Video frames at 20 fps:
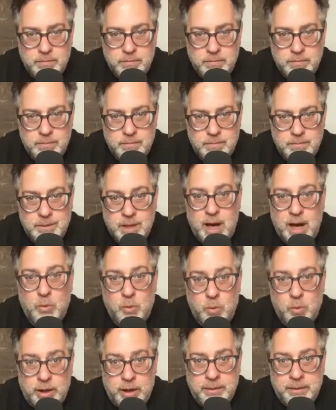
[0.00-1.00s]
Not
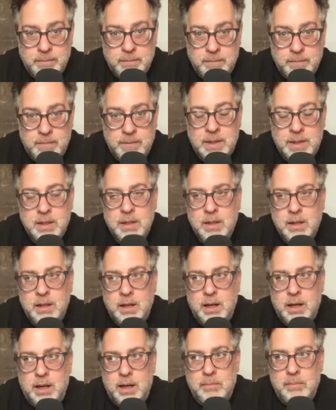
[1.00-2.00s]
one.
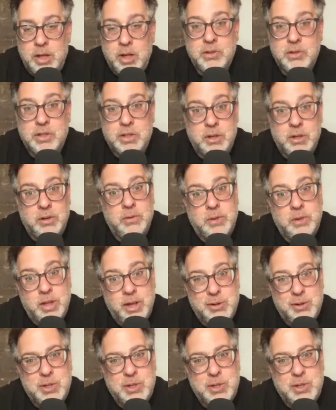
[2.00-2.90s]
No